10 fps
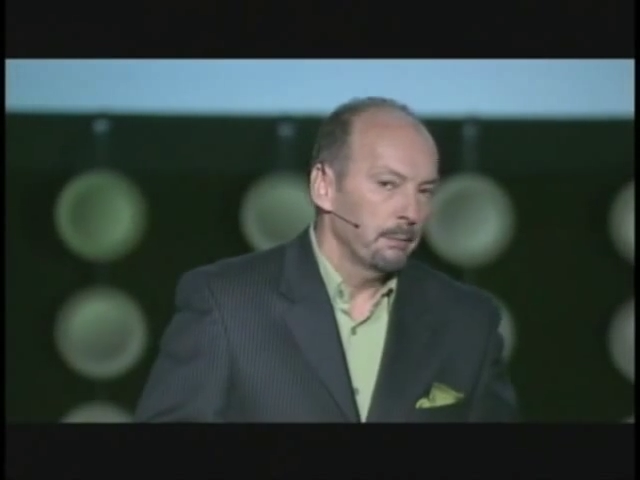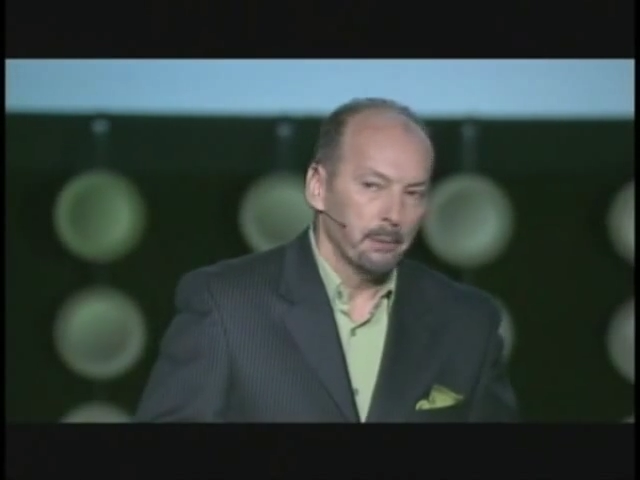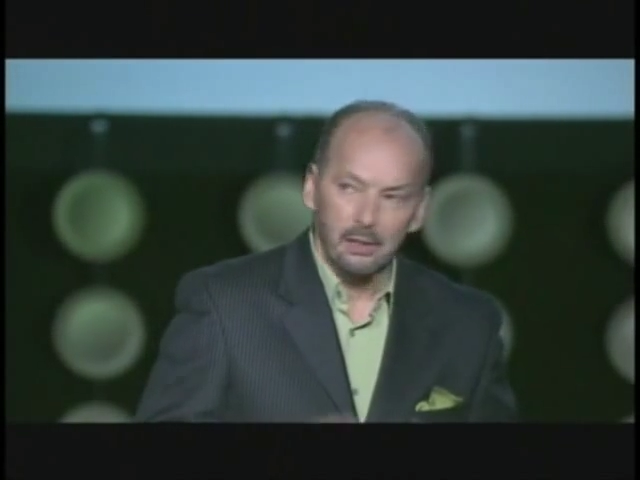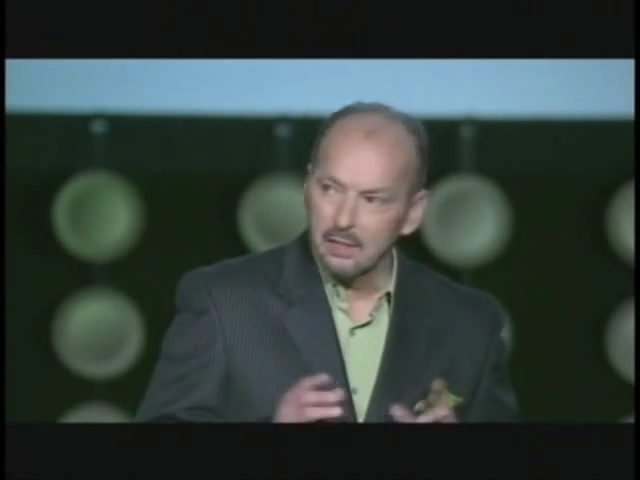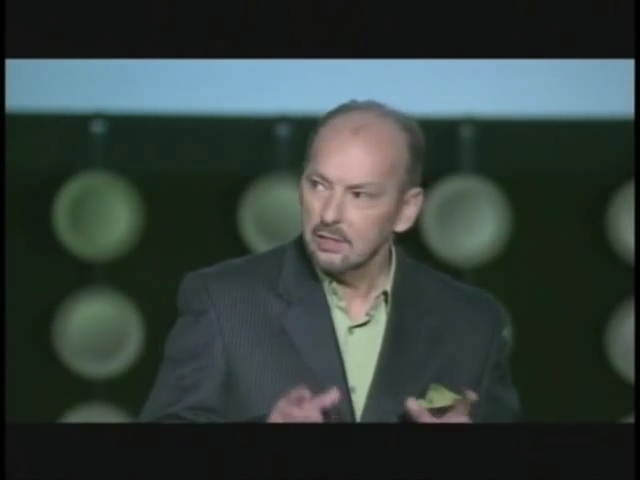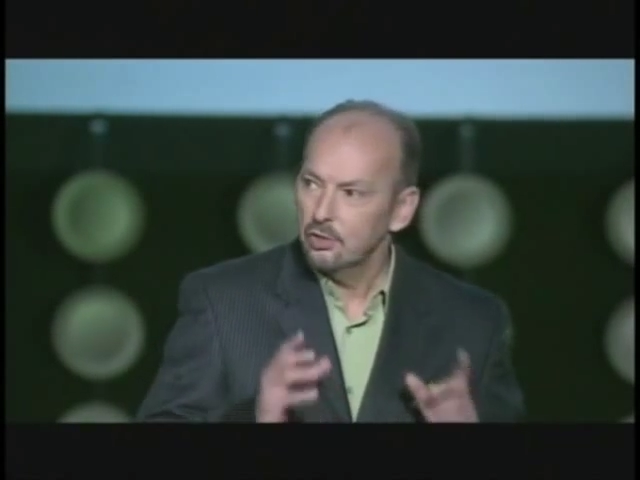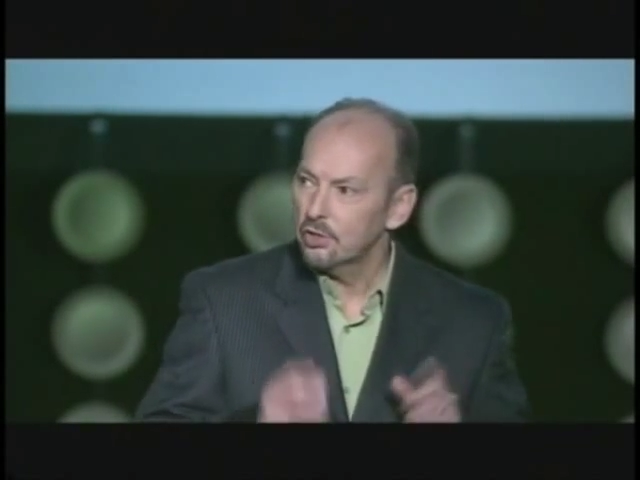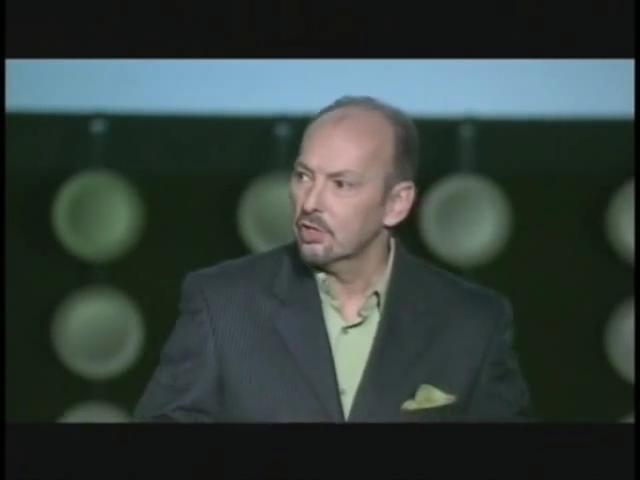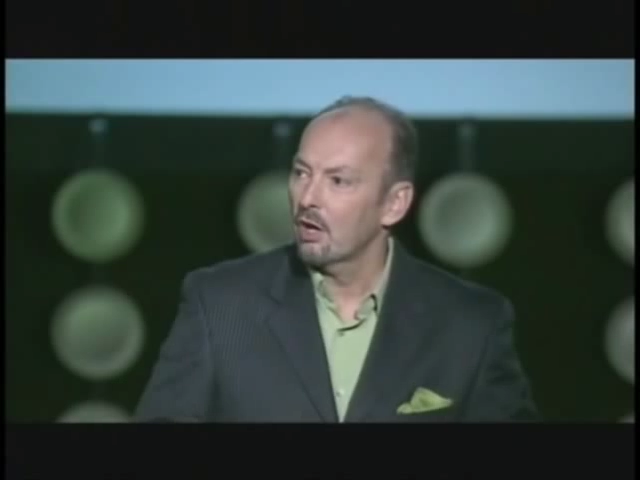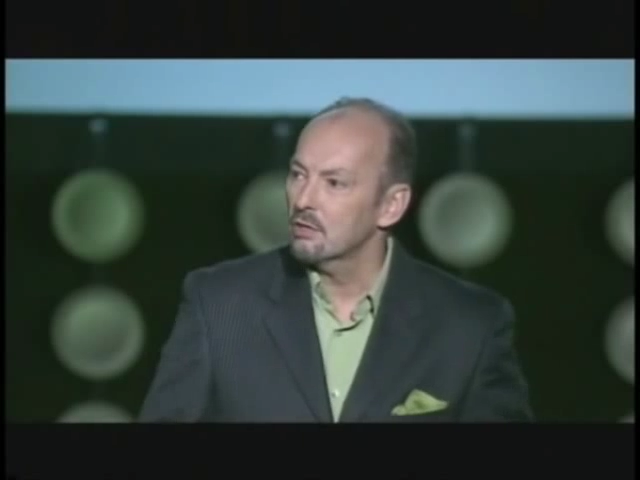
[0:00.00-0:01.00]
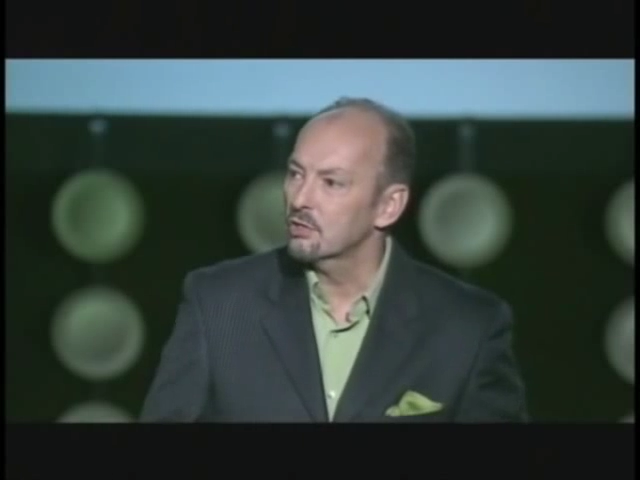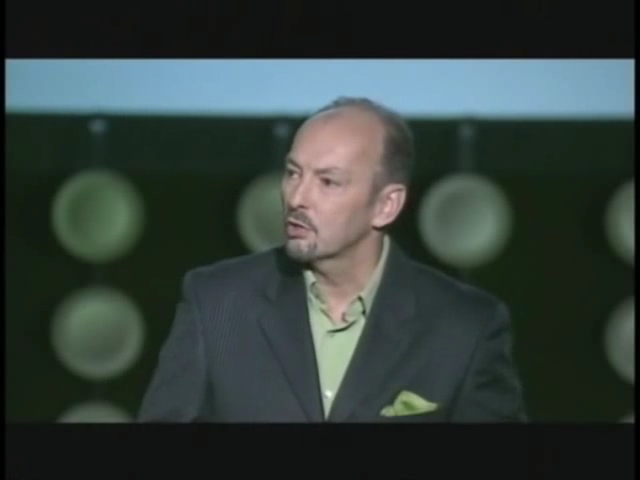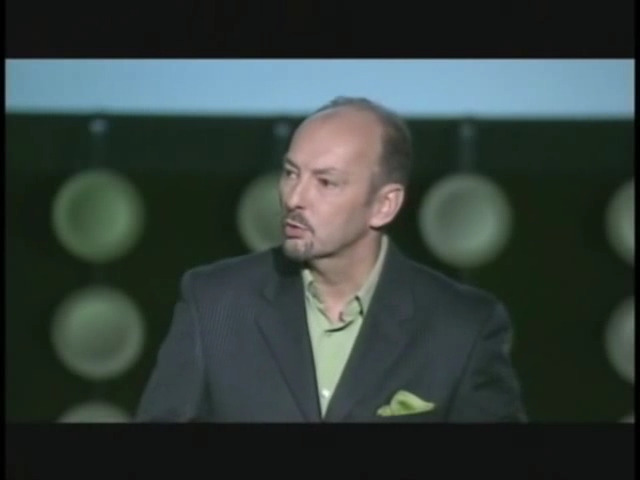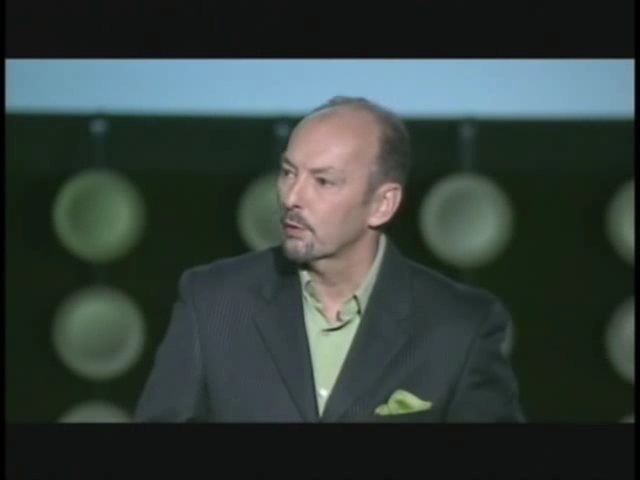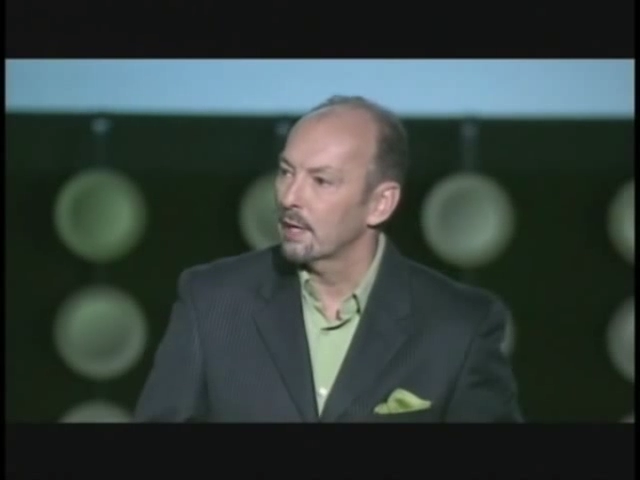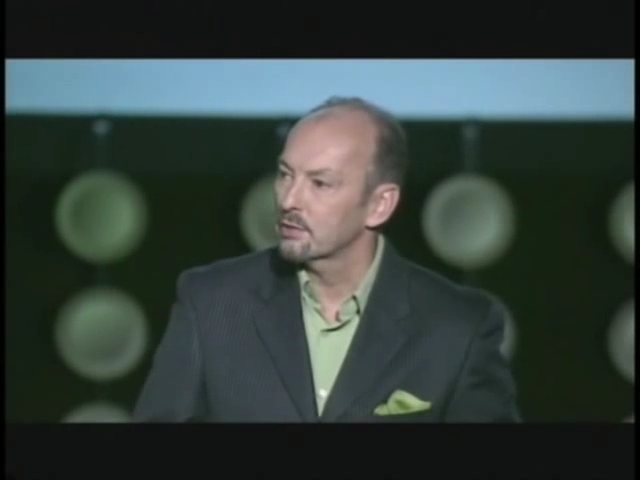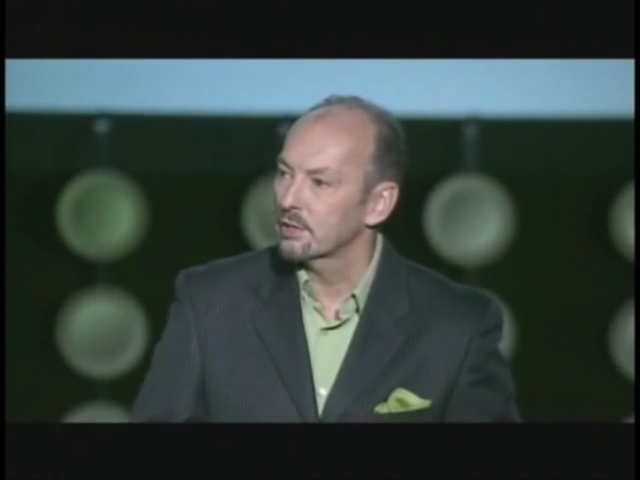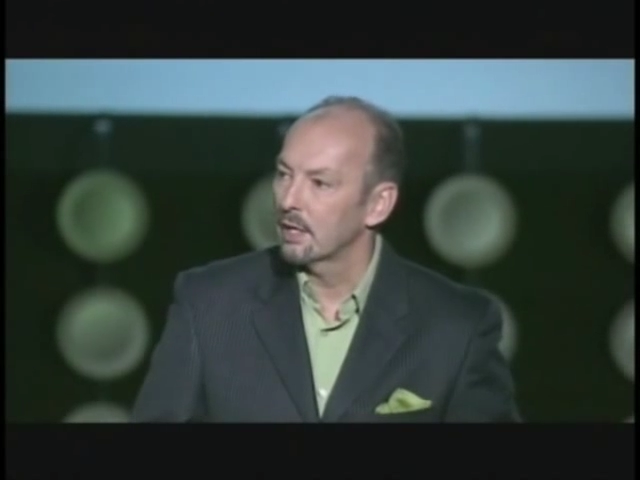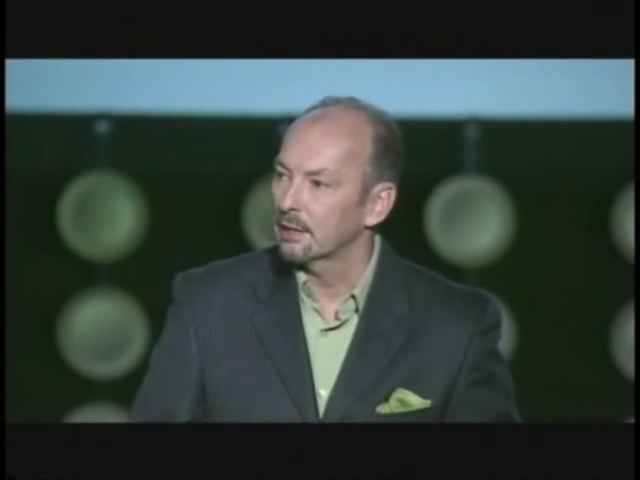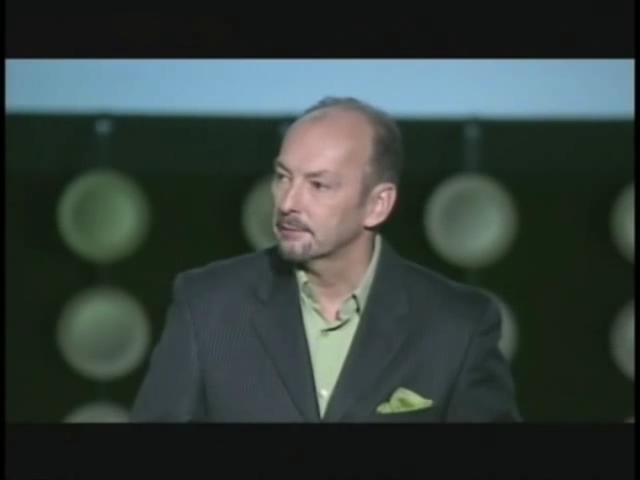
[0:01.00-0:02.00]
But it isn't just consoles we're
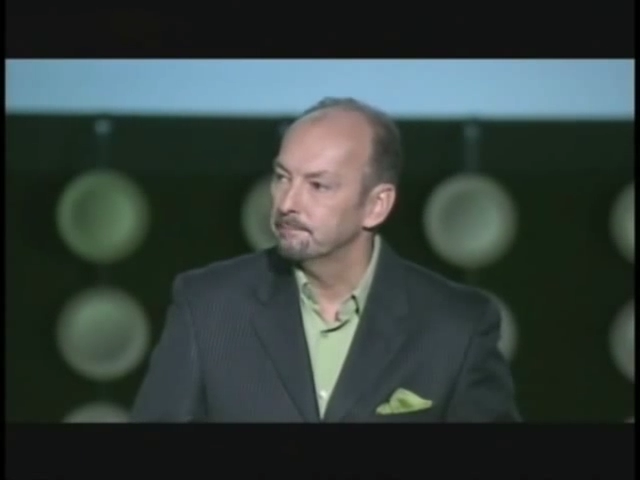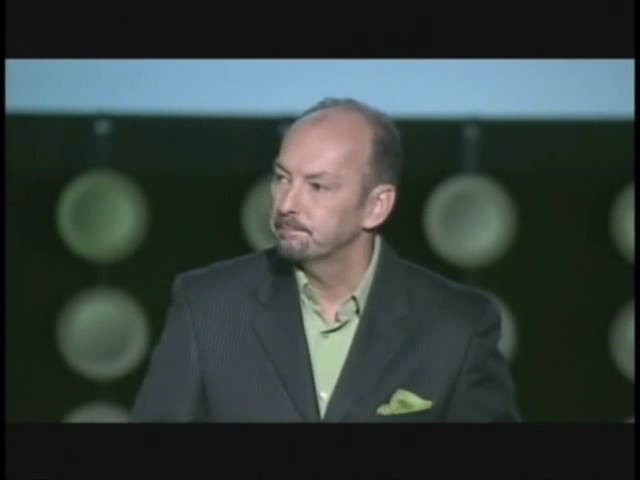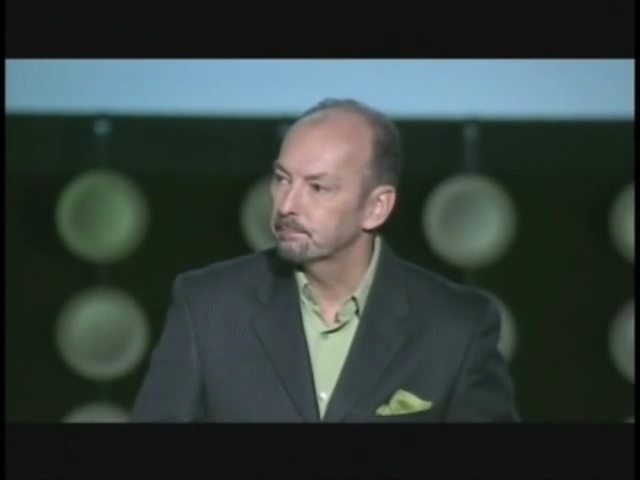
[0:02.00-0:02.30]
outselling.